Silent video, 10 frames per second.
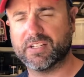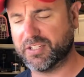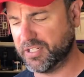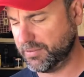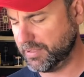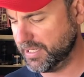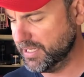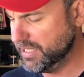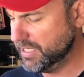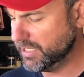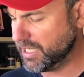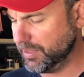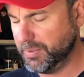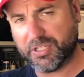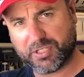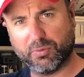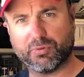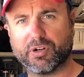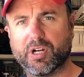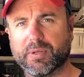So a couple of minutes and we'll
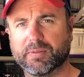throw them